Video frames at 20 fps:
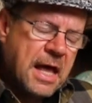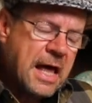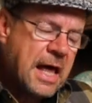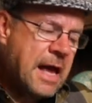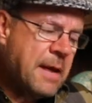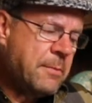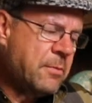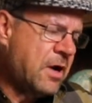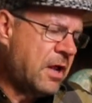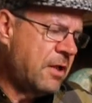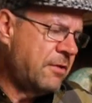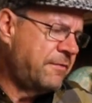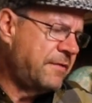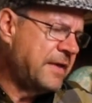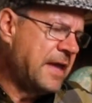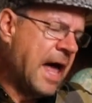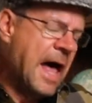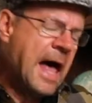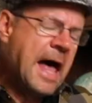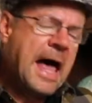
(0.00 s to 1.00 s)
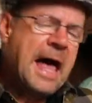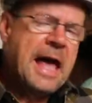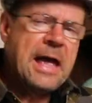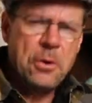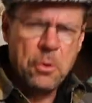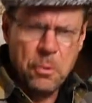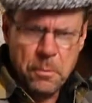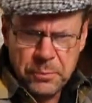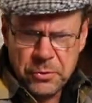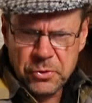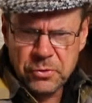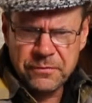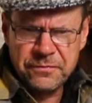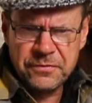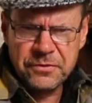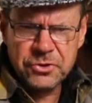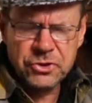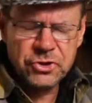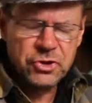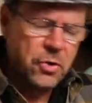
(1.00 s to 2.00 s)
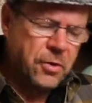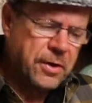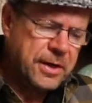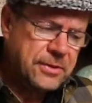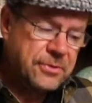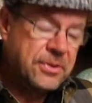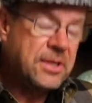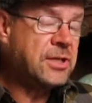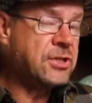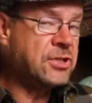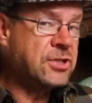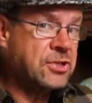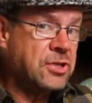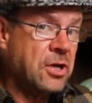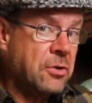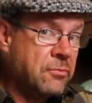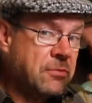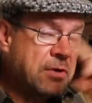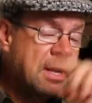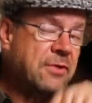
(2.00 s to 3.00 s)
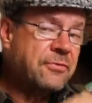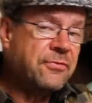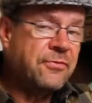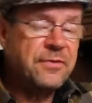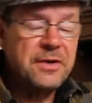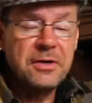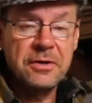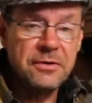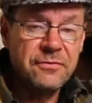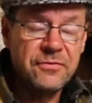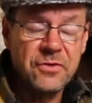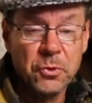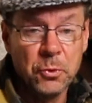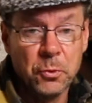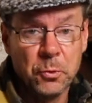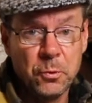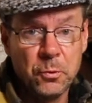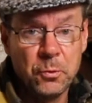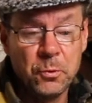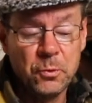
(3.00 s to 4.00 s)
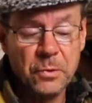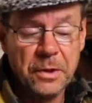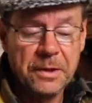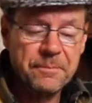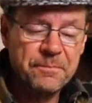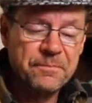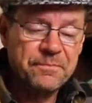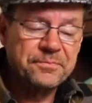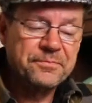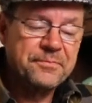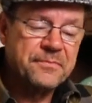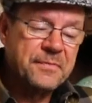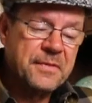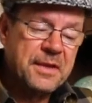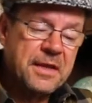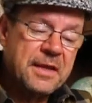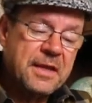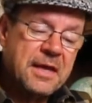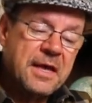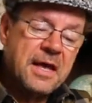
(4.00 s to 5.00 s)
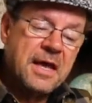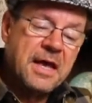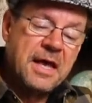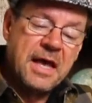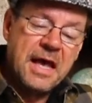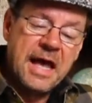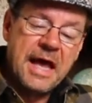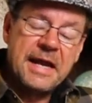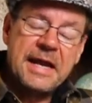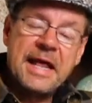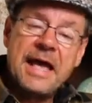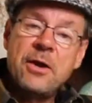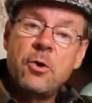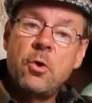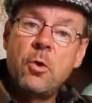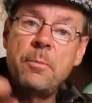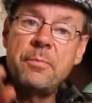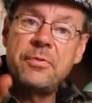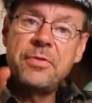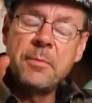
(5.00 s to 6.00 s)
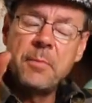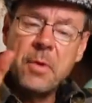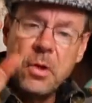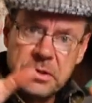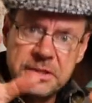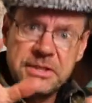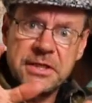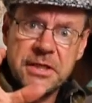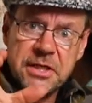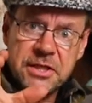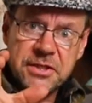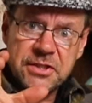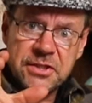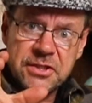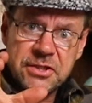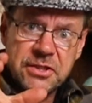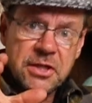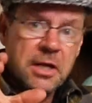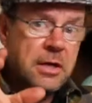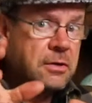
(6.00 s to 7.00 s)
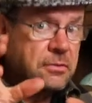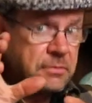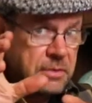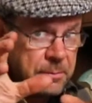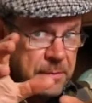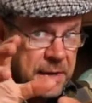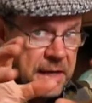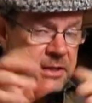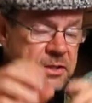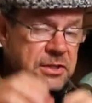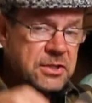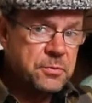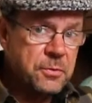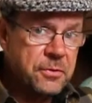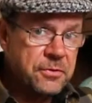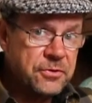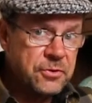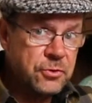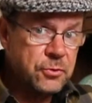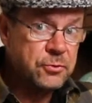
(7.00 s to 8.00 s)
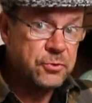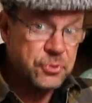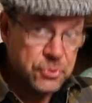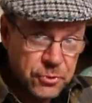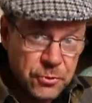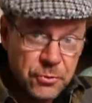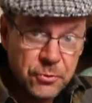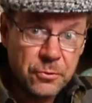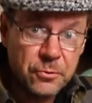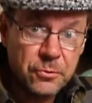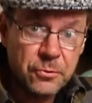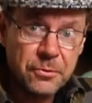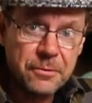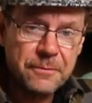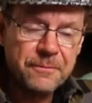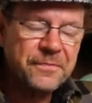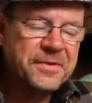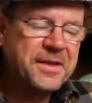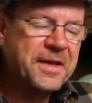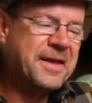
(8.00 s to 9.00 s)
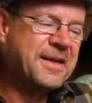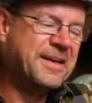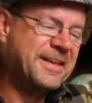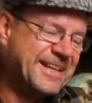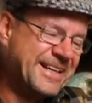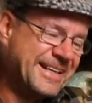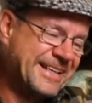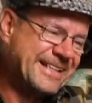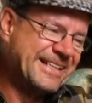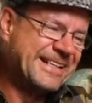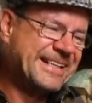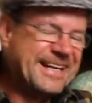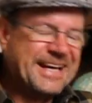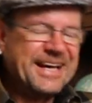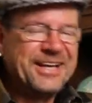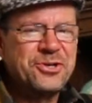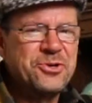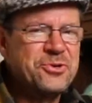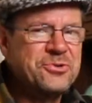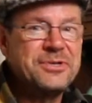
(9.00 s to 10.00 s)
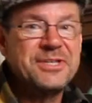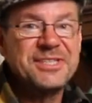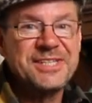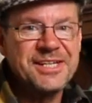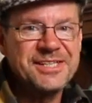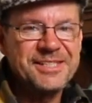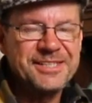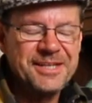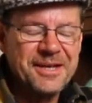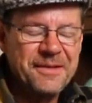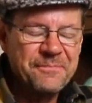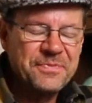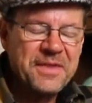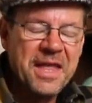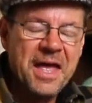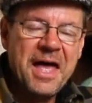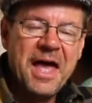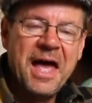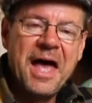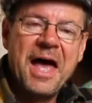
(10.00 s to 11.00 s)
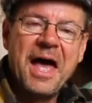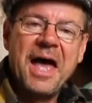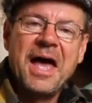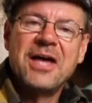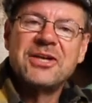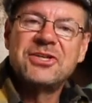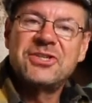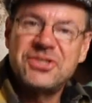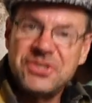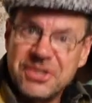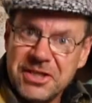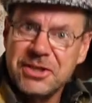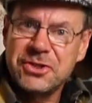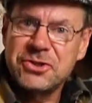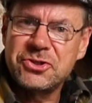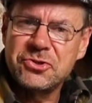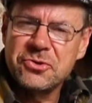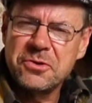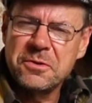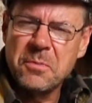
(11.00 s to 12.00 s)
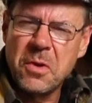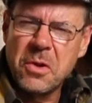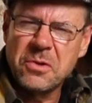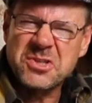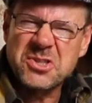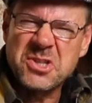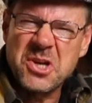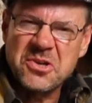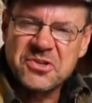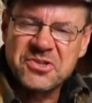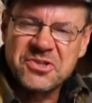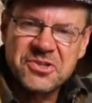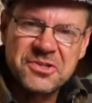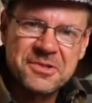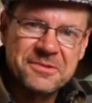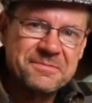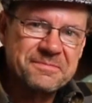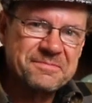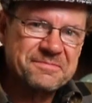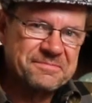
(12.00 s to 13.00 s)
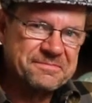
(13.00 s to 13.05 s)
I'm Ralphie. I hope you've enjoyed this Ralphie Review, and I hope the maltiness remains with you too. I couldn't resist it. See you soon, maltsters.